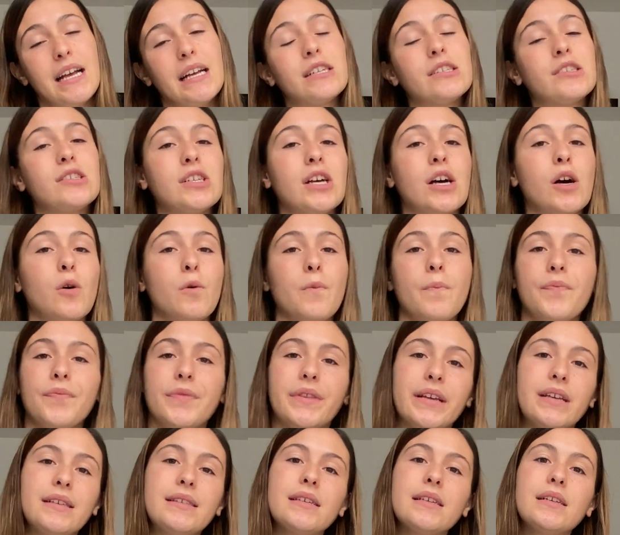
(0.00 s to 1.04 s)
So
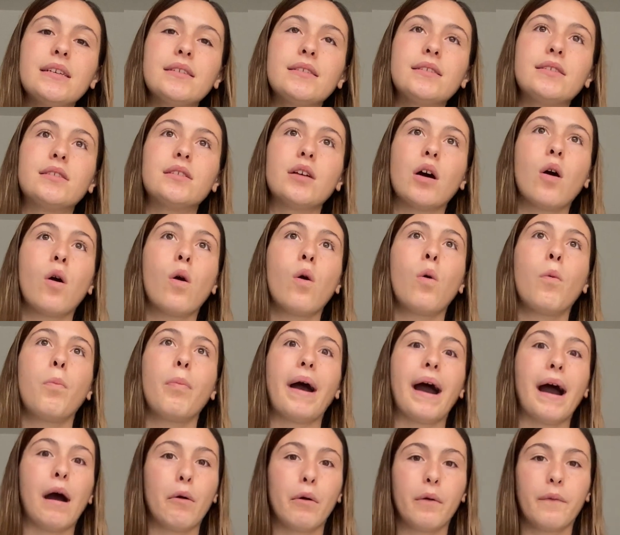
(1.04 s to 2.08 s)
this is so
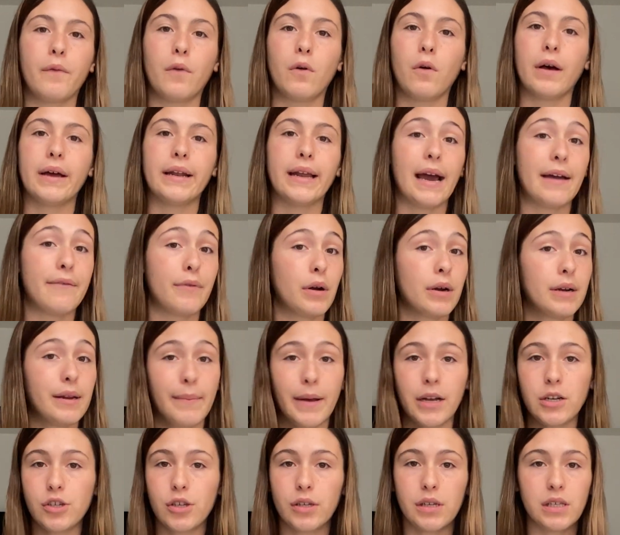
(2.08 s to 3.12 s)
powerful. And I've already
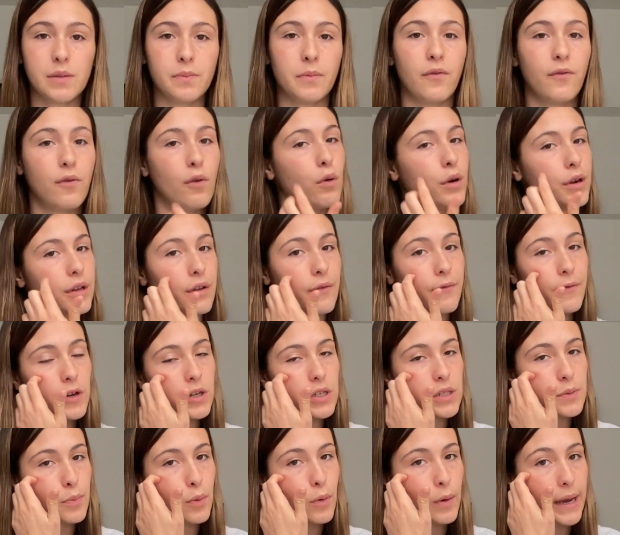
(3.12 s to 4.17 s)
mentioned this before in the
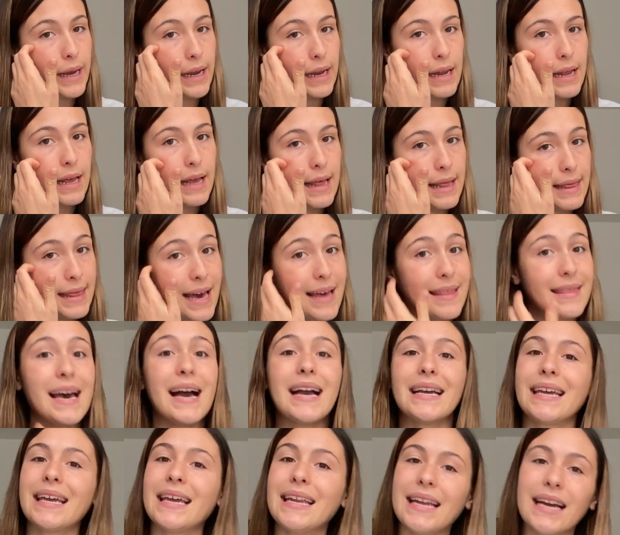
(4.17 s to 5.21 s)
first point, that
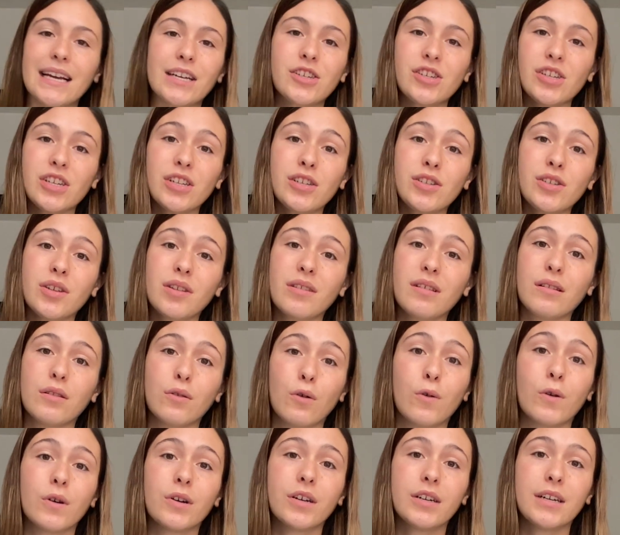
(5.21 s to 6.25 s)
that connection to the
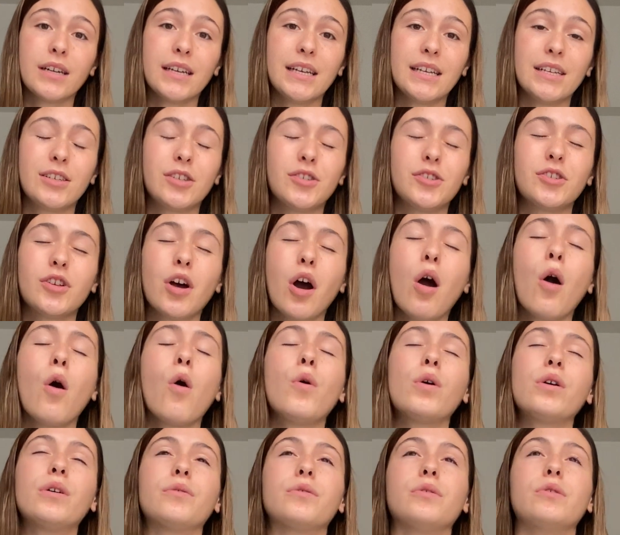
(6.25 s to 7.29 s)
Lord is
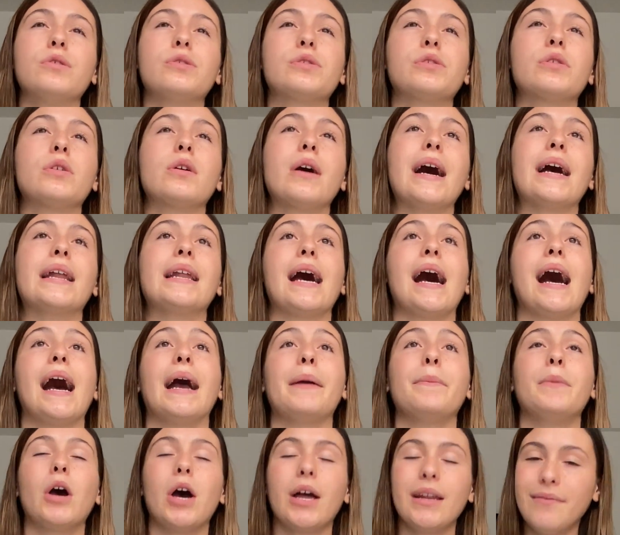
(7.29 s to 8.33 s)
so crucial. And
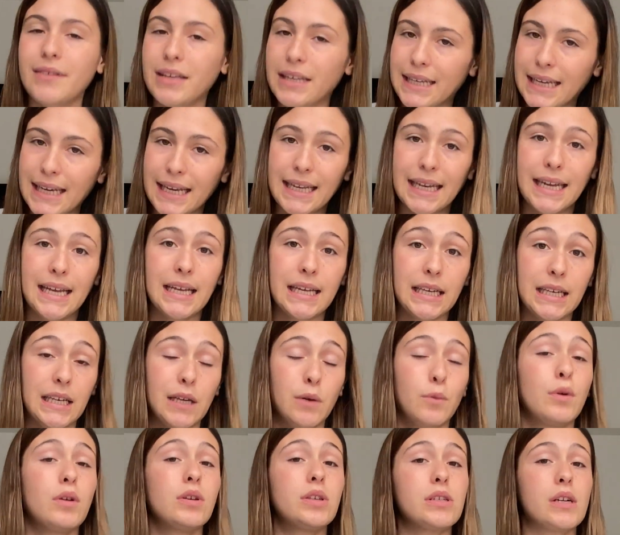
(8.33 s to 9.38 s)
I'm not even kidding.
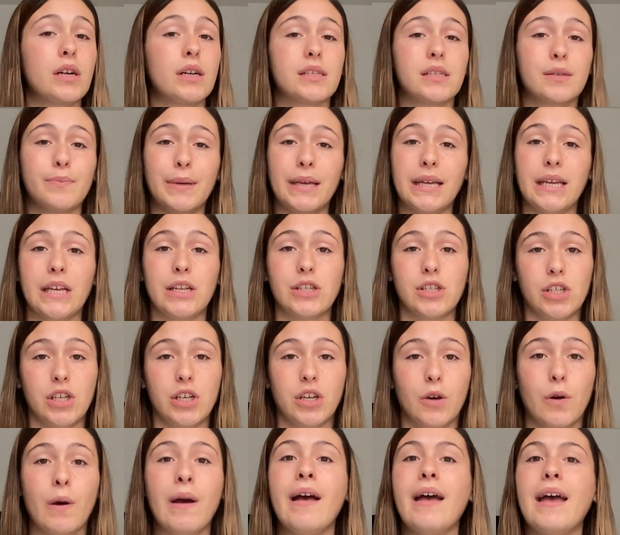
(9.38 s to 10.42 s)
He will start speaking to
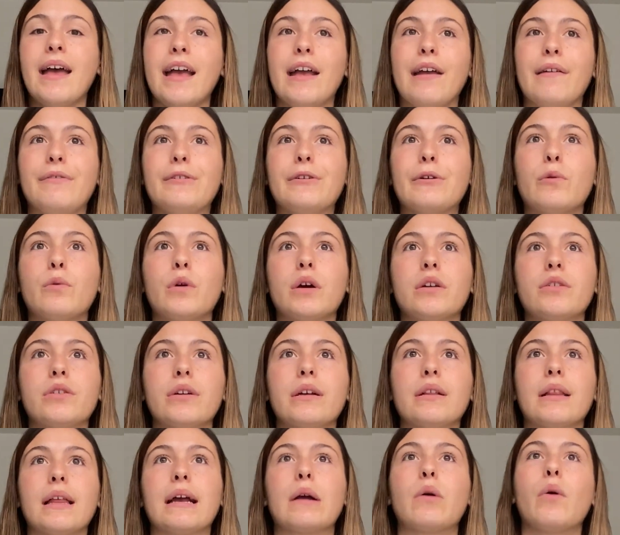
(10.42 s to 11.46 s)
you. If you're
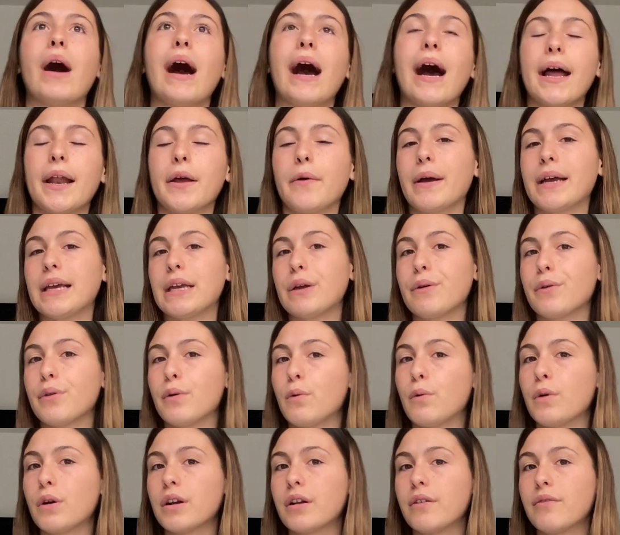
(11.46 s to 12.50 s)
wondering like, well, how do I hear
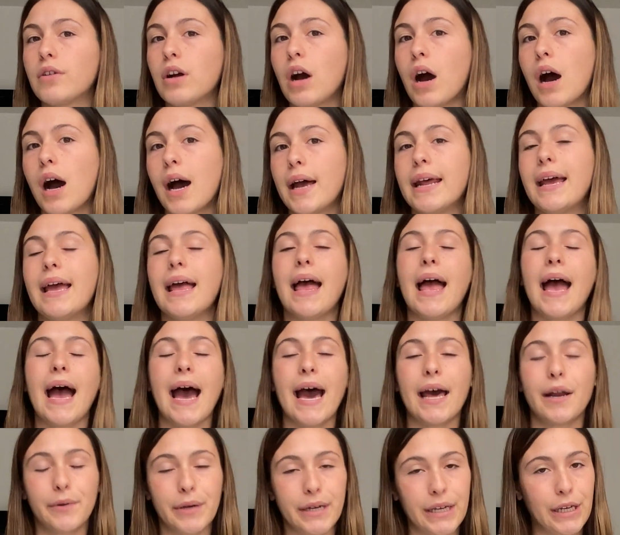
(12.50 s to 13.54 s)
the word of God?
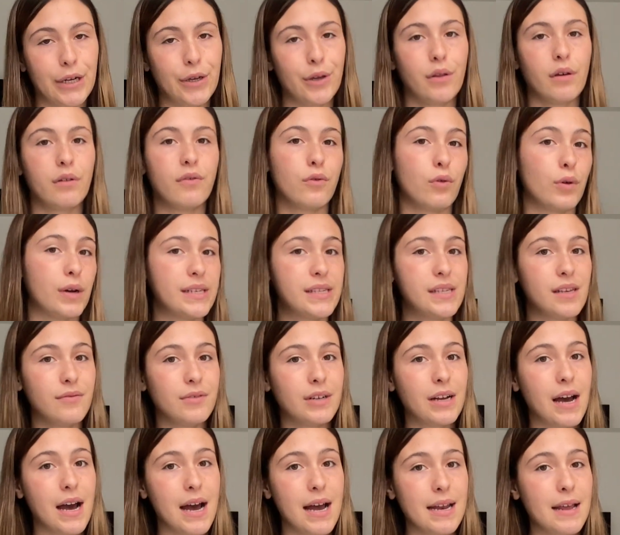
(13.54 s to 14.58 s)
How do I hear the voice
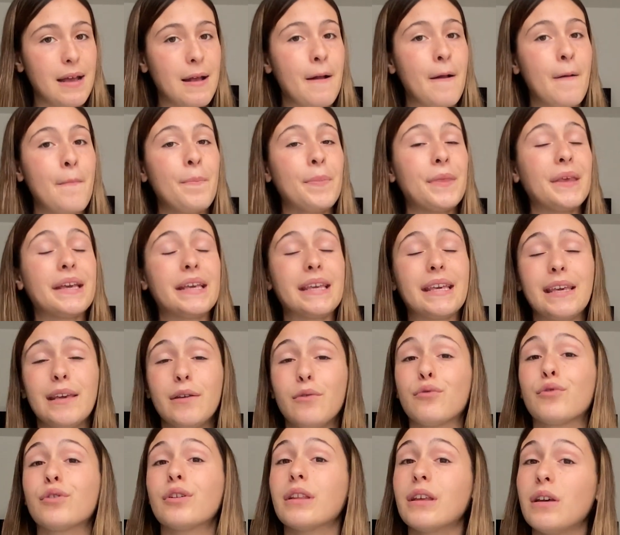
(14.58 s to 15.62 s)
of God? He
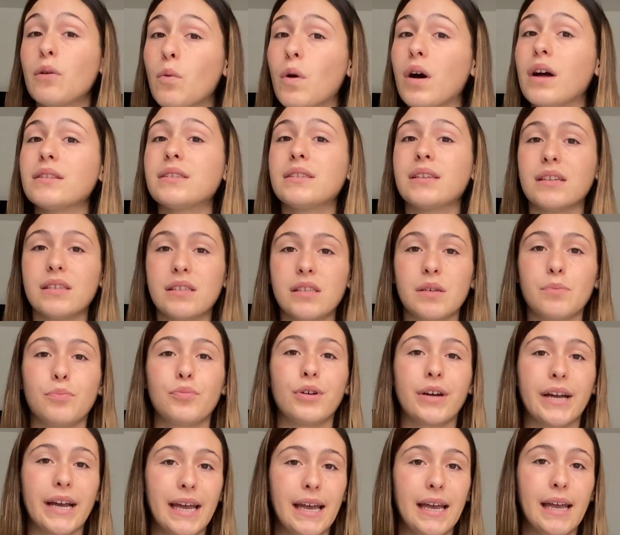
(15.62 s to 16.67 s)
really wants us to
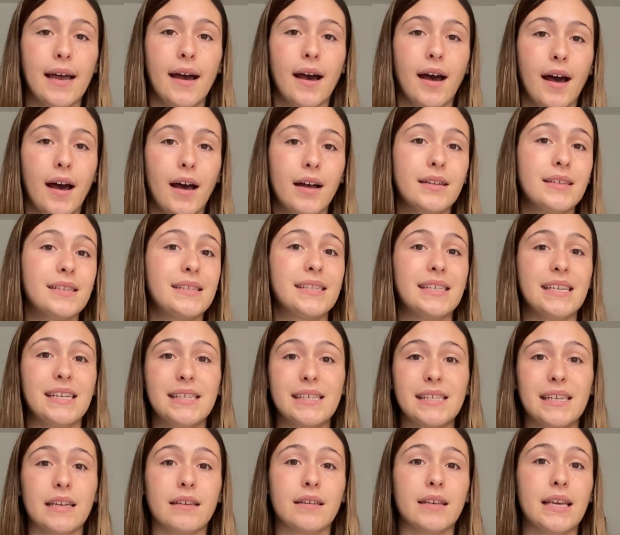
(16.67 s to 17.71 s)
pray
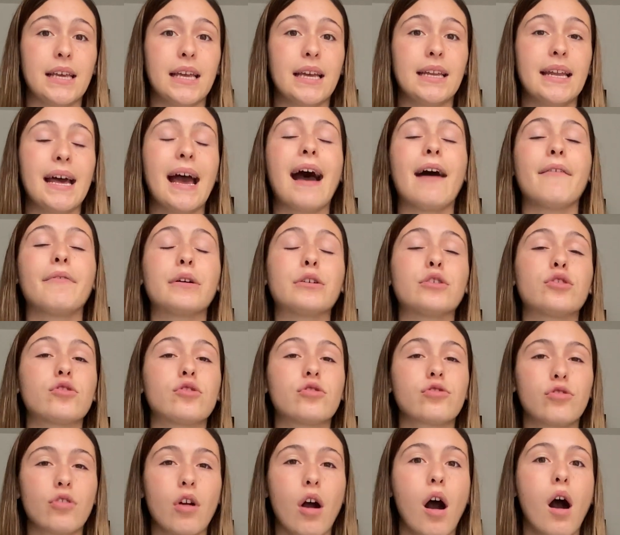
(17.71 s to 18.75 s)
unceasingly and to have a
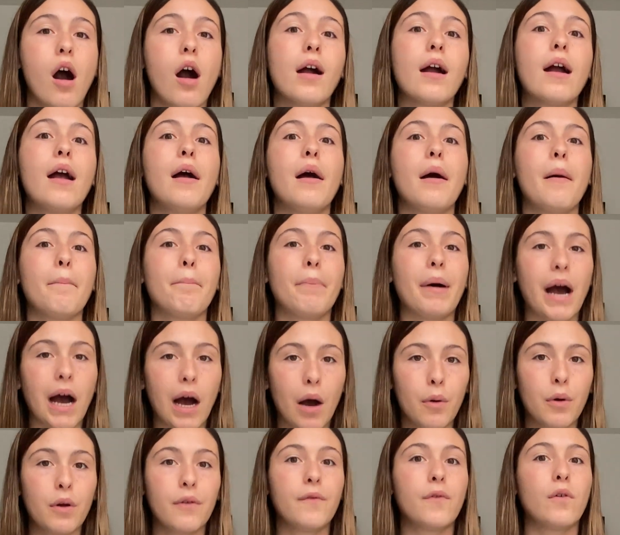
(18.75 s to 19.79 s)
strong,
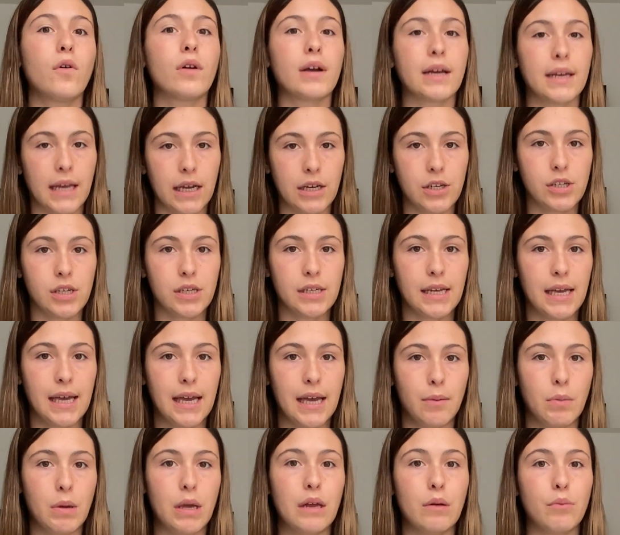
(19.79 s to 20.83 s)
powerful connection to
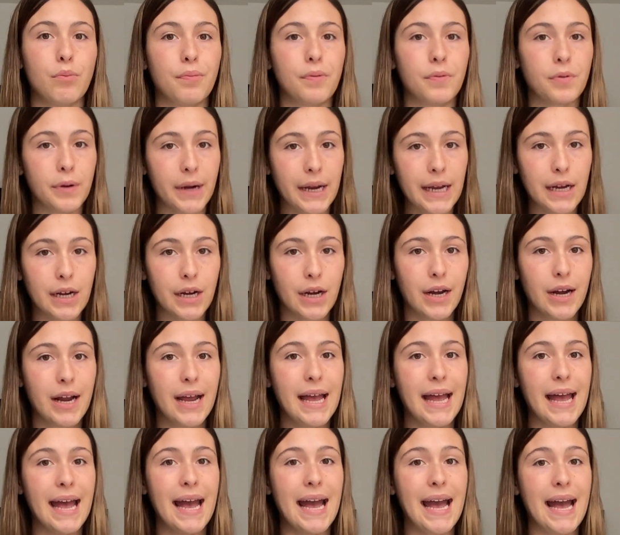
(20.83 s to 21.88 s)
Him in prayer.
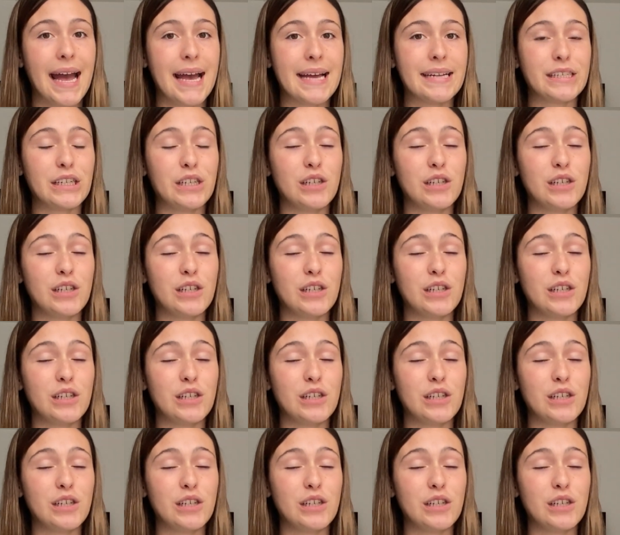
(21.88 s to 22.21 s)
And